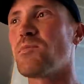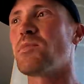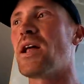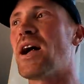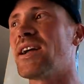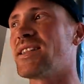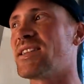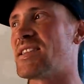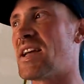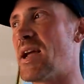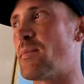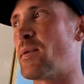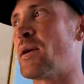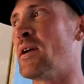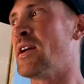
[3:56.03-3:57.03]
you're applying the
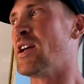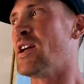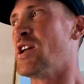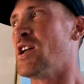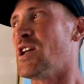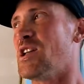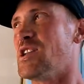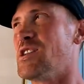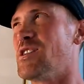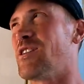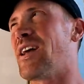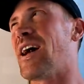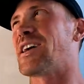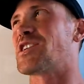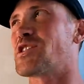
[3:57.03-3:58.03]
tape, you
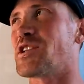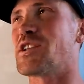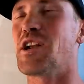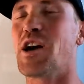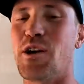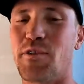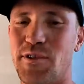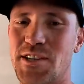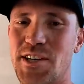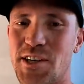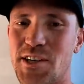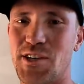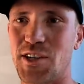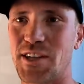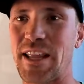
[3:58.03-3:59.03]
don't actually know if it's
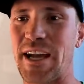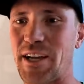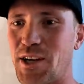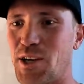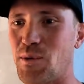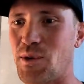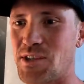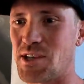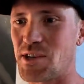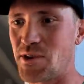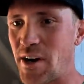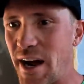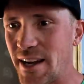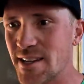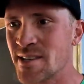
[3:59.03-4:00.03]
gonna look that good once it
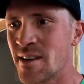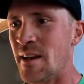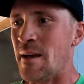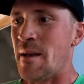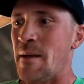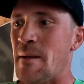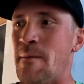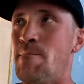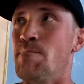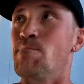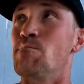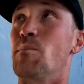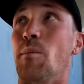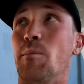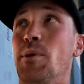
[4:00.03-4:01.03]
dries.
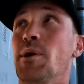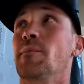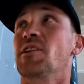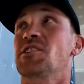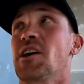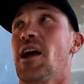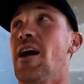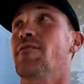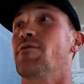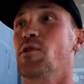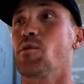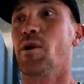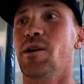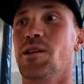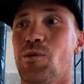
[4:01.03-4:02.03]
But pretty much
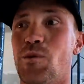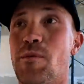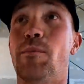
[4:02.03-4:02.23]
everywhere that